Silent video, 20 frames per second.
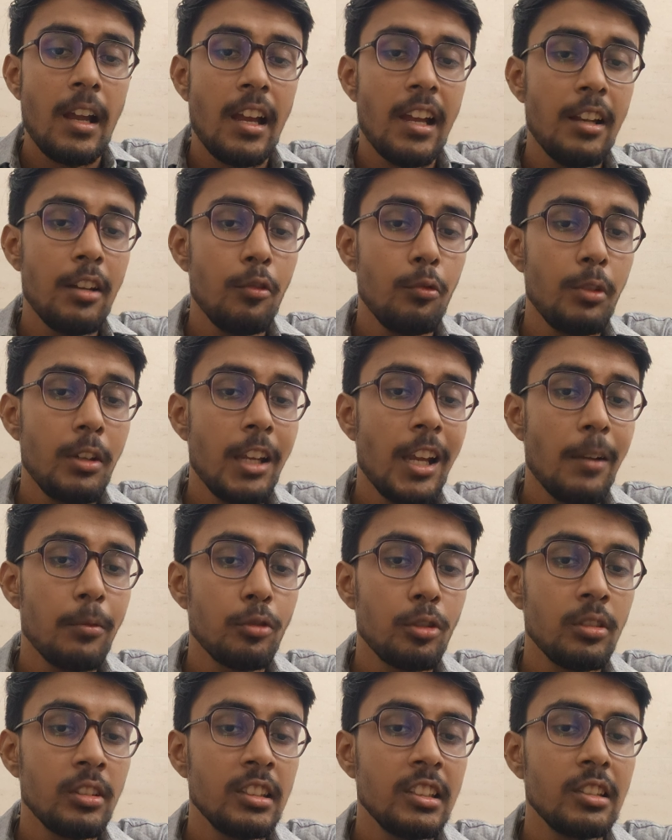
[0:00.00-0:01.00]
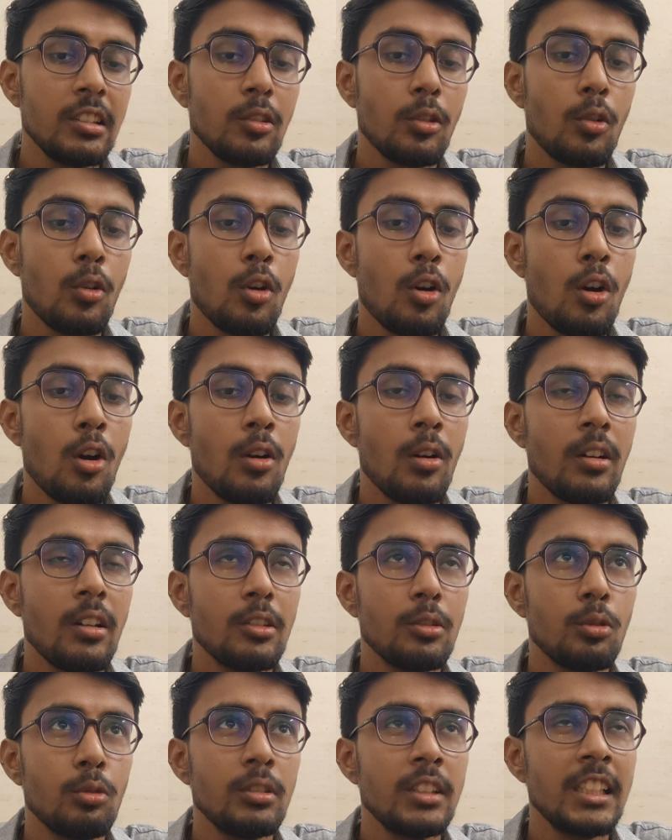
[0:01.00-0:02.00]
and we have to go
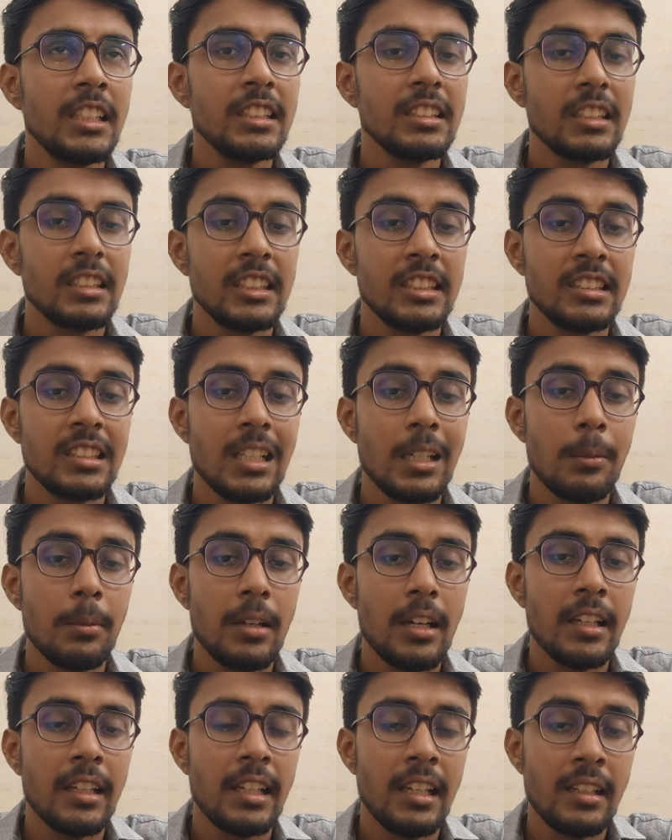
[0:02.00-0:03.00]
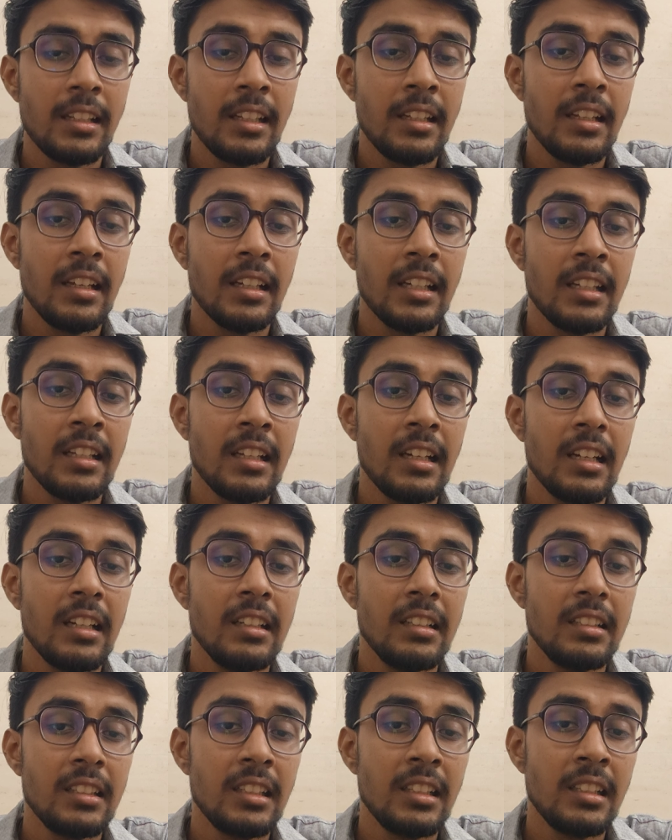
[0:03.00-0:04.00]
do this step again and again
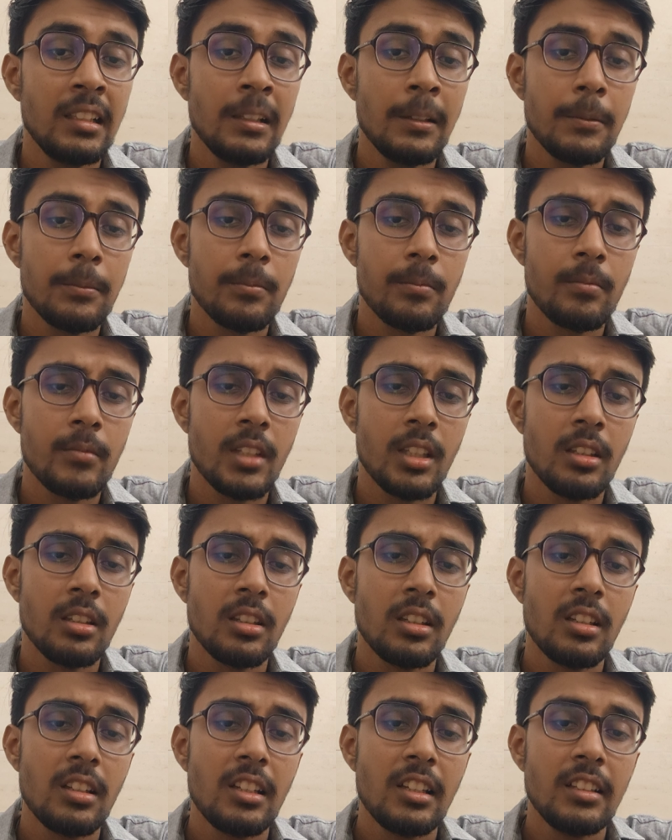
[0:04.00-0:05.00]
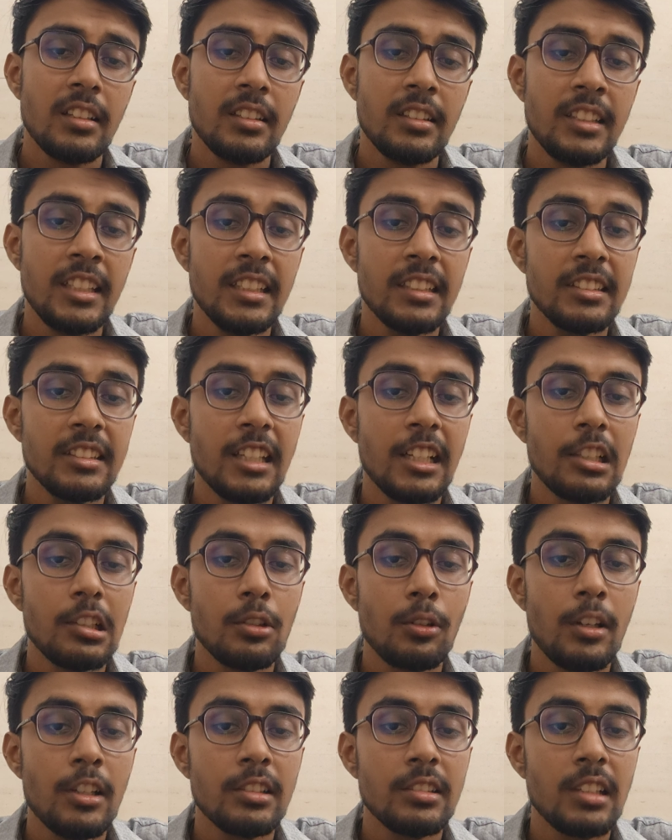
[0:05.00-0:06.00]
until these
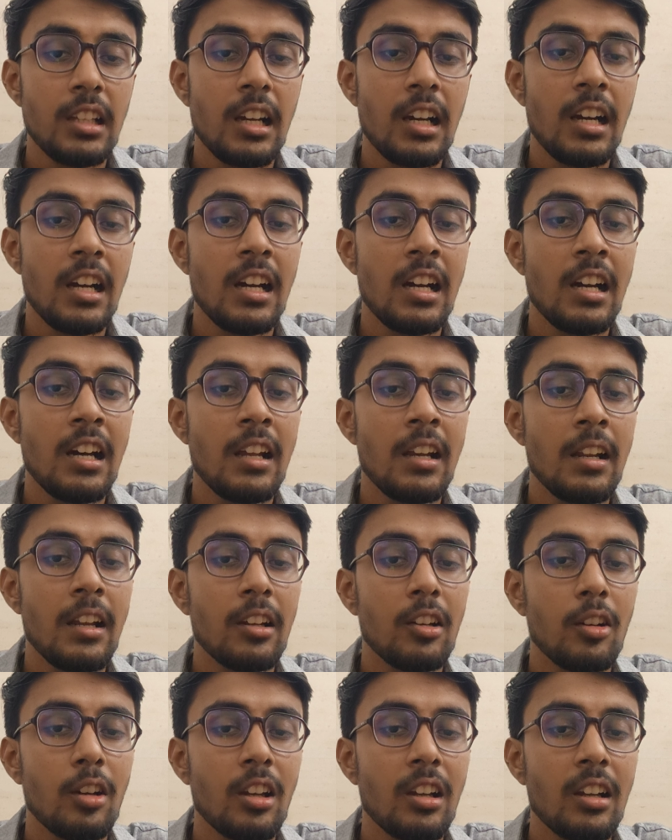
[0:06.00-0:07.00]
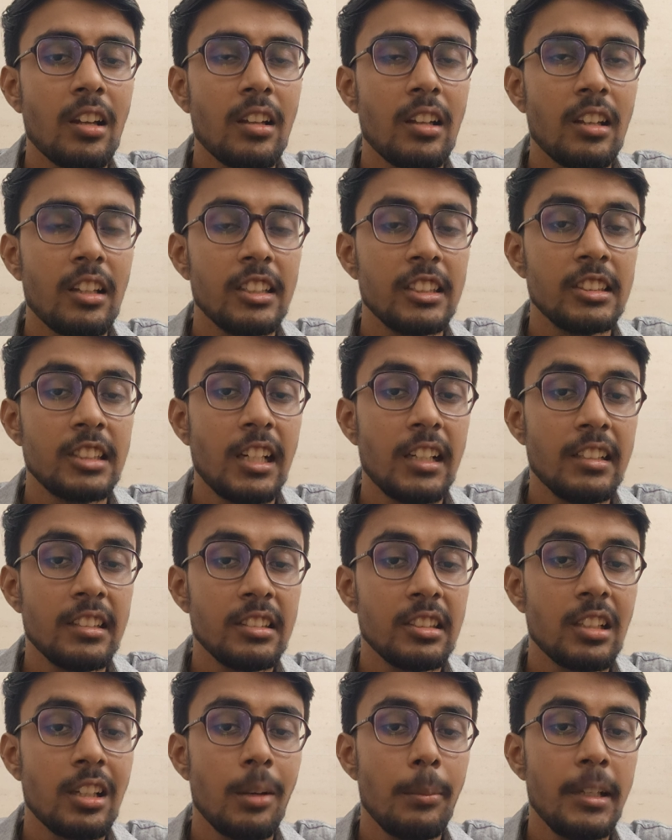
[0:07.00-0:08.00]
centroids are
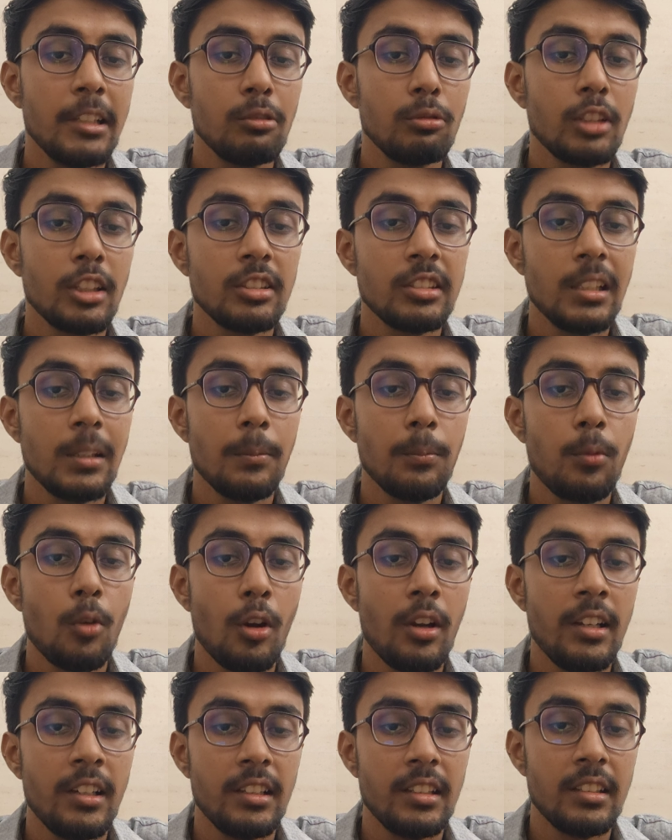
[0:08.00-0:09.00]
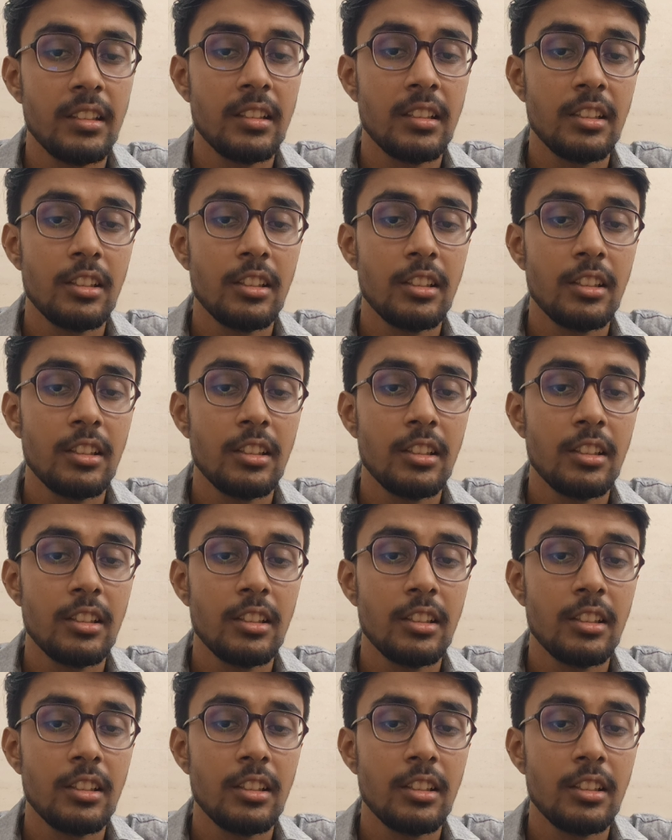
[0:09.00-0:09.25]
starts coming to the same point.